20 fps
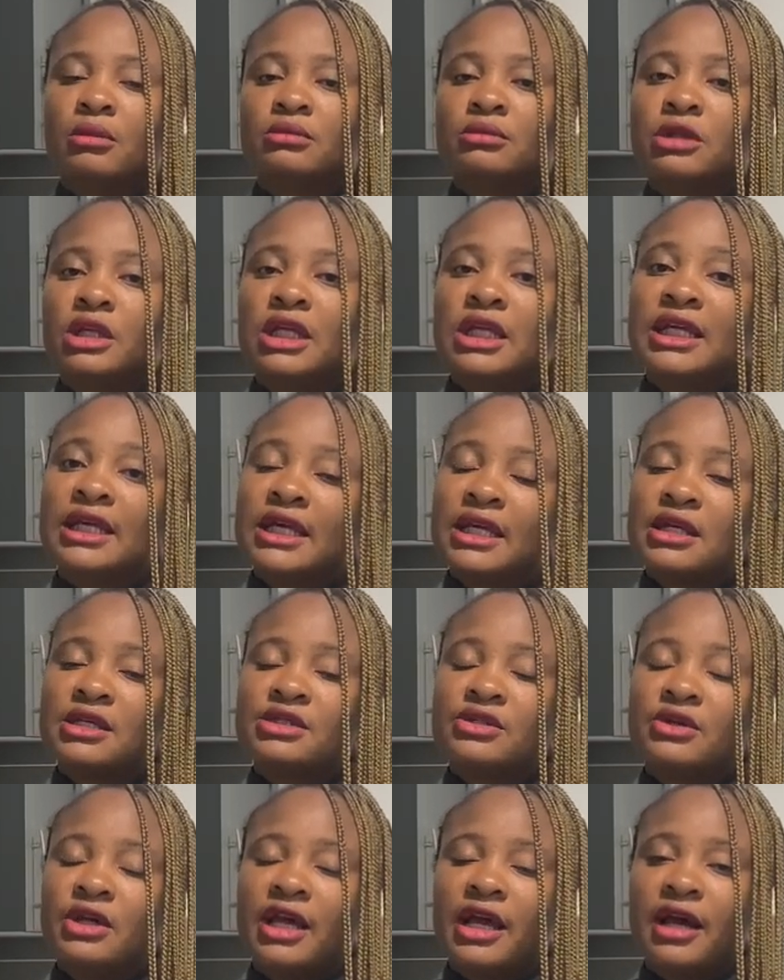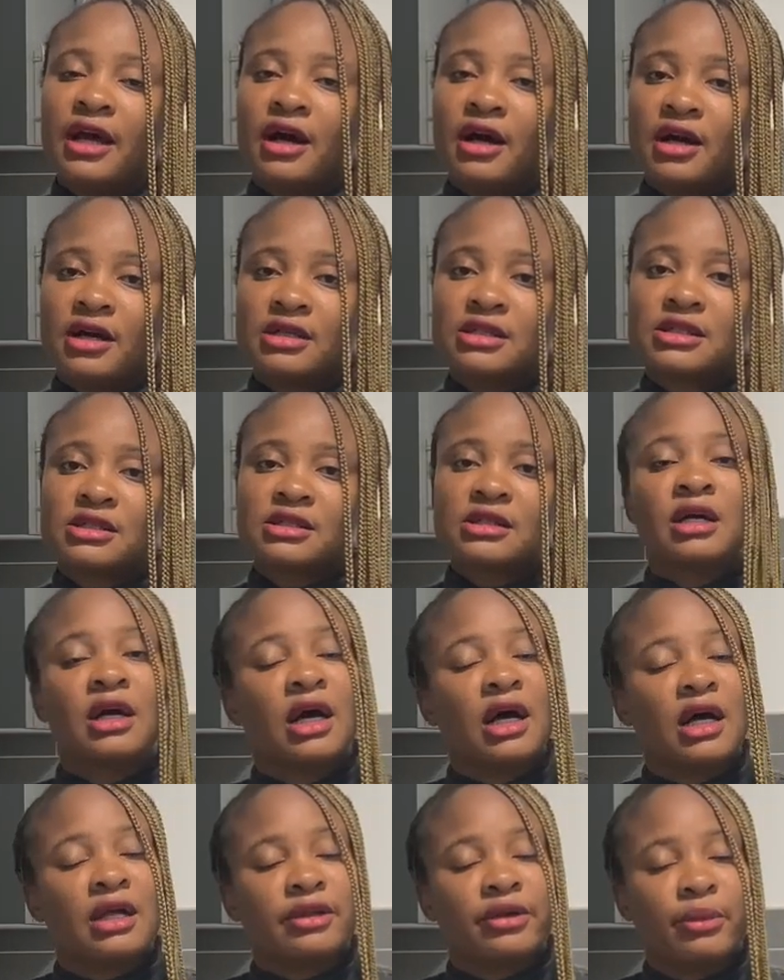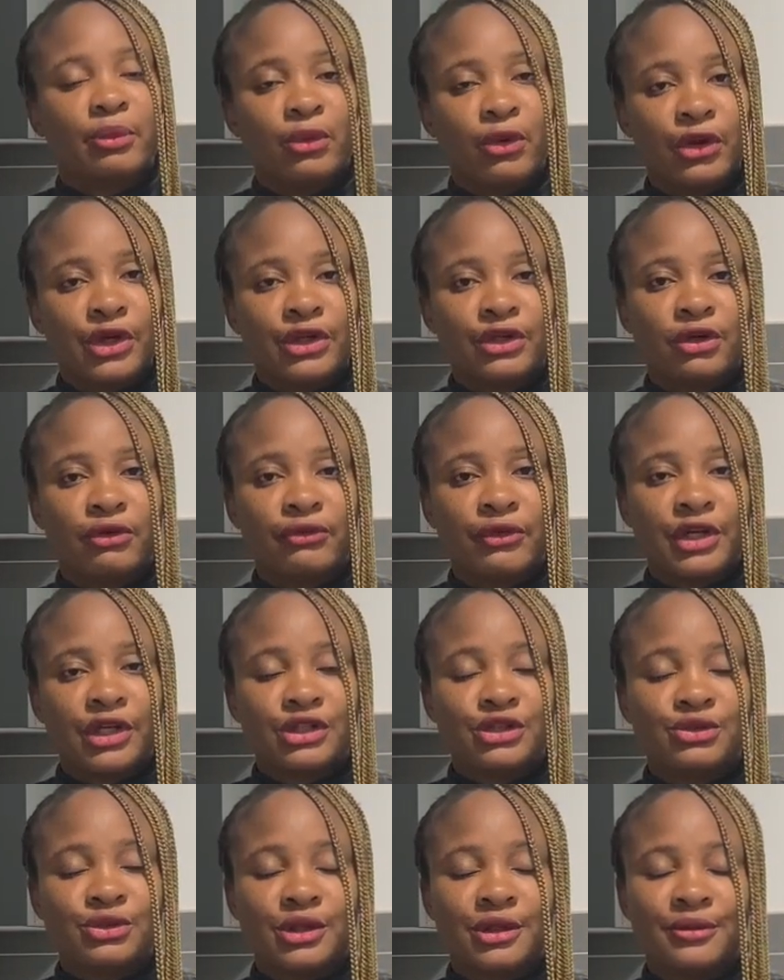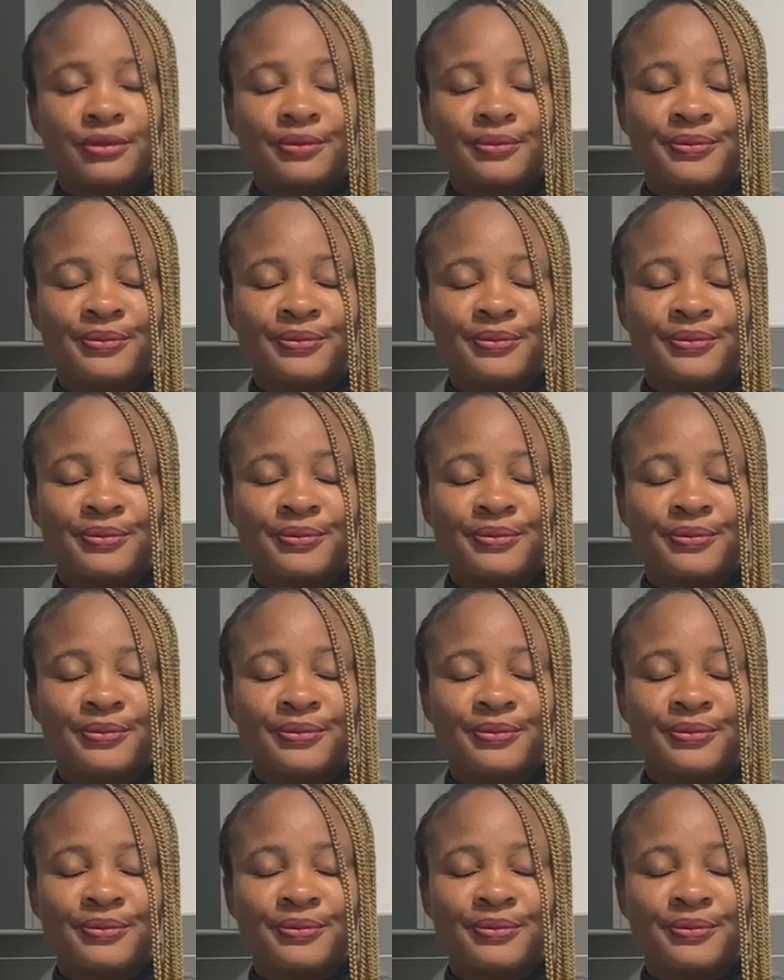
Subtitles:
in case you get asked at the point of entry.